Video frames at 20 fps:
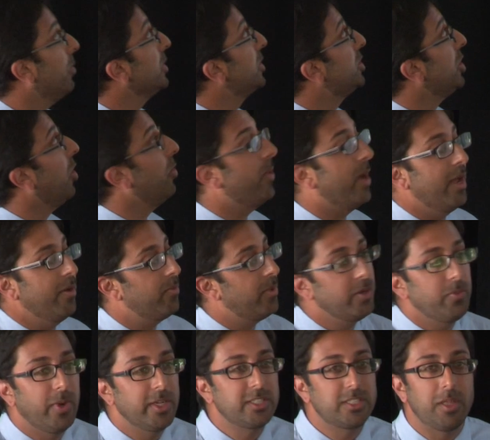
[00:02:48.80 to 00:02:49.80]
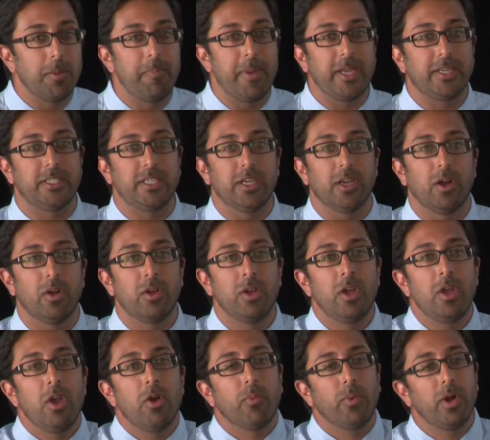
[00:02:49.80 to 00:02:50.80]
Well, so what? What's the big deal?
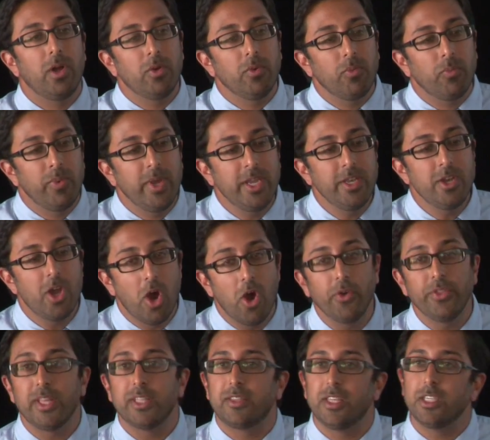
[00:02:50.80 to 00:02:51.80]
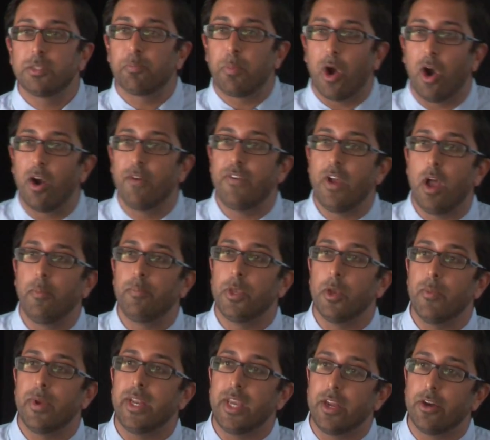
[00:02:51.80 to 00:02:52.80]
Well, we know that these
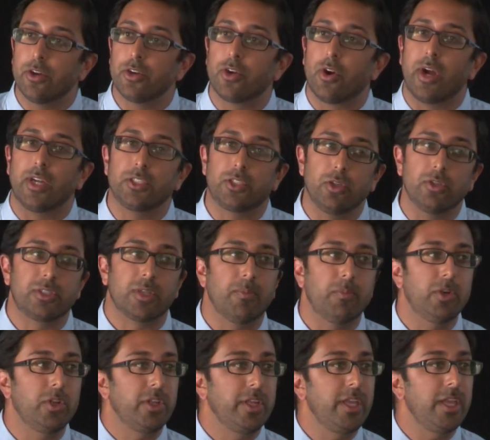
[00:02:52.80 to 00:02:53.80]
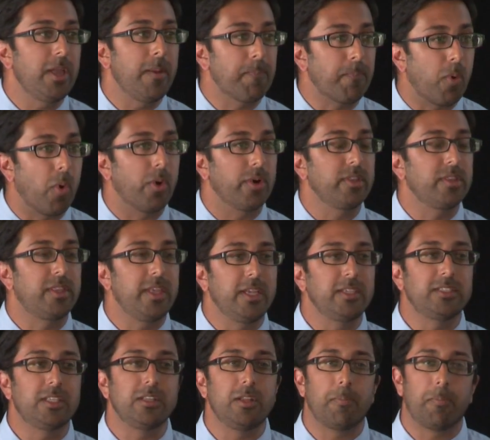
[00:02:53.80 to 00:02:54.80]
parvalbumin interneurons do some really important
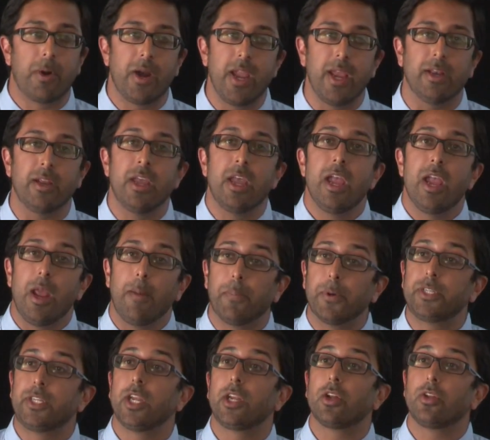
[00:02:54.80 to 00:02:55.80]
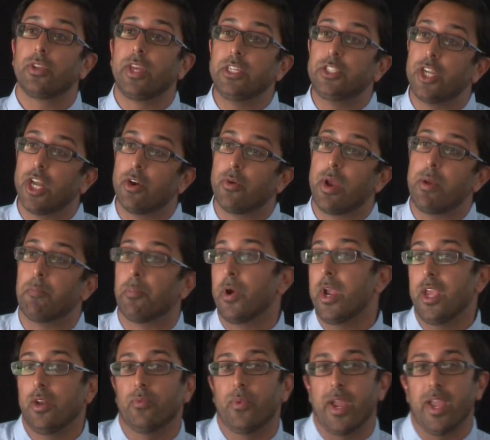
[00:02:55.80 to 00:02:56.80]
things in the brain. In particular, they generate
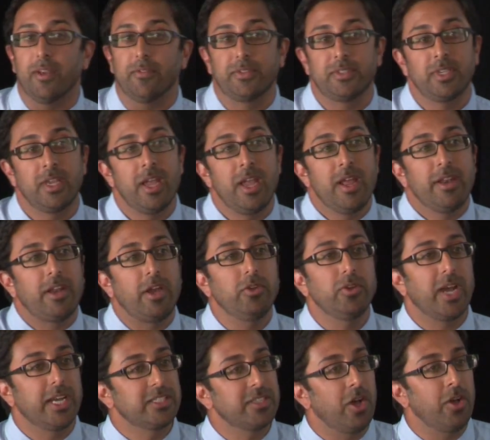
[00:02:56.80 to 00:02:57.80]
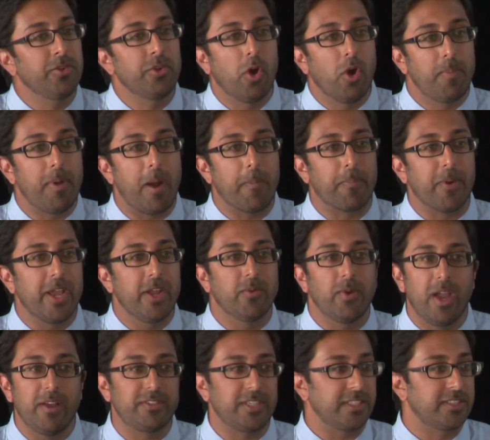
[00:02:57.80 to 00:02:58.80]
brain waves. Now, you guys all know about brain
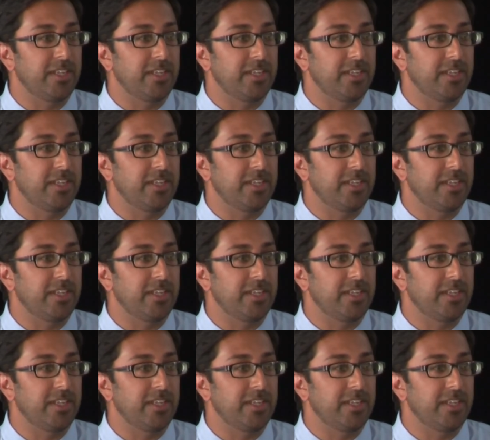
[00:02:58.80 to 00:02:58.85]
waves.